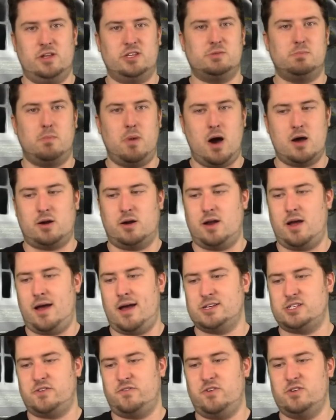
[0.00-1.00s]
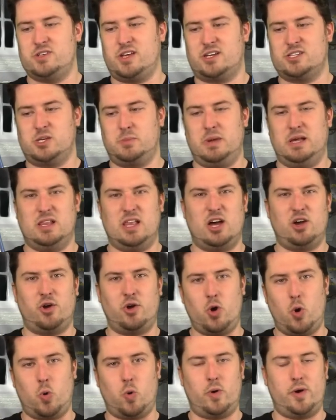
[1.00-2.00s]
It's modernized. It feels like it's going to be a lot
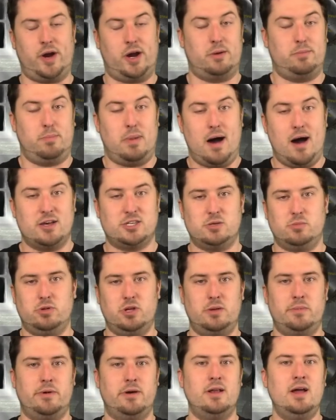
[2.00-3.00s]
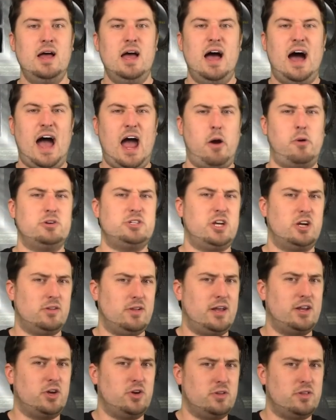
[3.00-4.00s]
gorier, possibly. But I always hear a
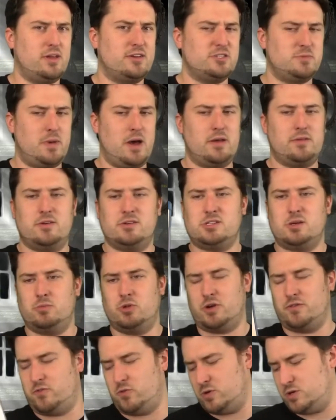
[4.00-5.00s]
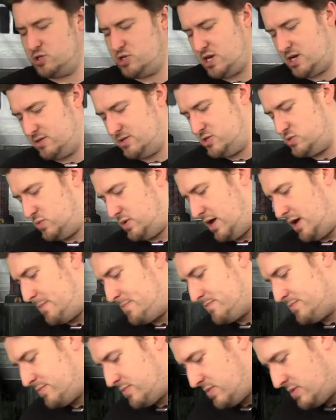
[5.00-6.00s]
lot of good things about this. I'm looking forward to checking this one out.